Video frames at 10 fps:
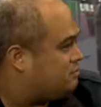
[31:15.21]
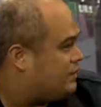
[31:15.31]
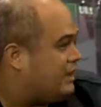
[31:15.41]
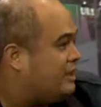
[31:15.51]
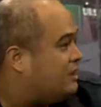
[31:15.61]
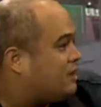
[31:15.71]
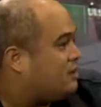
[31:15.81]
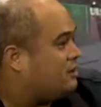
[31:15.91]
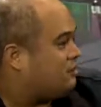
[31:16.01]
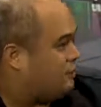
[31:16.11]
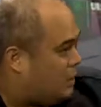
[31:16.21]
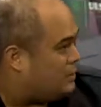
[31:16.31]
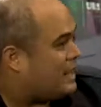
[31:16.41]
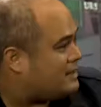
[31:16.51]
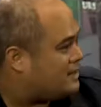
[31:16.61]
any luck
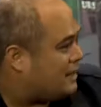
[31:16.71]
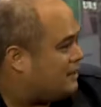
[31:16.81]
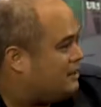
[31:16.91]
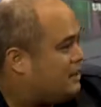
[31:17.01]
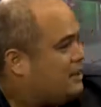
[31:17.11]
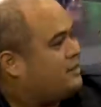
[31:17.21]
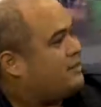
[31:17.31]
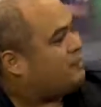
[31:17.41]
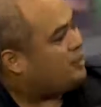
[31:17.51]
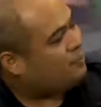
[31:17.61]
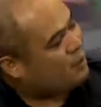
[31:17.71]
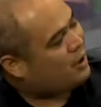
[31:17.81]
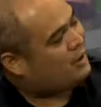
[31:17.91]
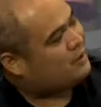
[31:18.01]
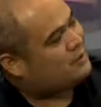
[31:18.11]
on that side. Now they
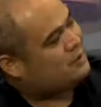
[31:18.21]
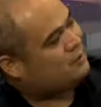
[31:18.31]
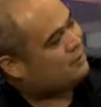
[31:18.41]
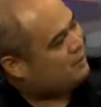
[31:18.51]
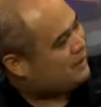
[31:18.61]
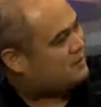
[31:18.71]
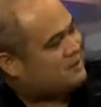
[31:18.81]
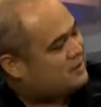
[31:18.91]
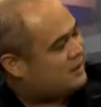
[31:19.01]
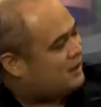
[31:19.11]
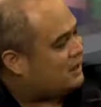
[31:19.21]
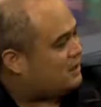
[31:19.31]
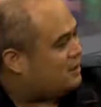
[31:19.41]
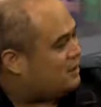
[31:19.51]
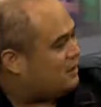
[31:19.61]
brought it to Quezon
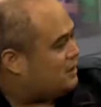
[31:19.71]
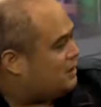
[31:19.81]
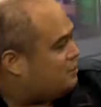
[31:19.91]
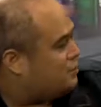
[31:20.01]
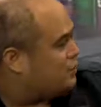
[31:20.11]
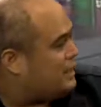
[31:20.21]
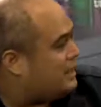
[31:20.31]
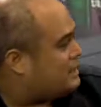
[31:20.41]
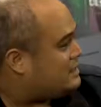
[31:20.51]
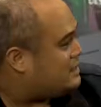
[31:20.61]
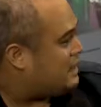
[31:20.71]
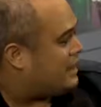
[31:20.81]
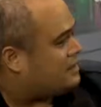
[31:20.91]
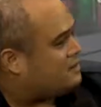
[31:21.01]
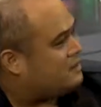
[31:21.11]
City Police,
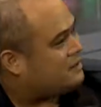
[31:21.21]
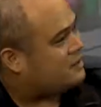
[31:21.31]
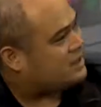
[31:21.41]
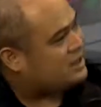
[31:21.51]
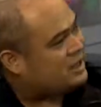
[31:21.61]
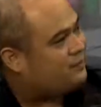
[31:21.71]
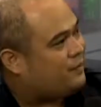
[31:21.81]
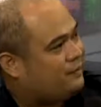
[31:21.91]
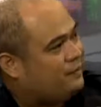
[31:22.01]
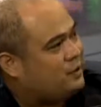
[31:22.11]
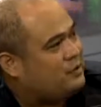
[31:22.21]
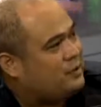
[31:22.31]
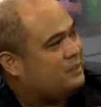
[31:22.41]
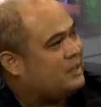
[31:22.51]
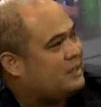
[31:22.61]
and the chief of
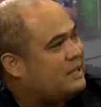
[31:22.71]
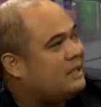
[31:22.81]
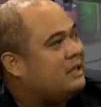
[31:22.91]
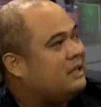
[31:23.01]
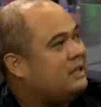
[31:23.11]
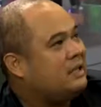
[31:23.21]
QCPD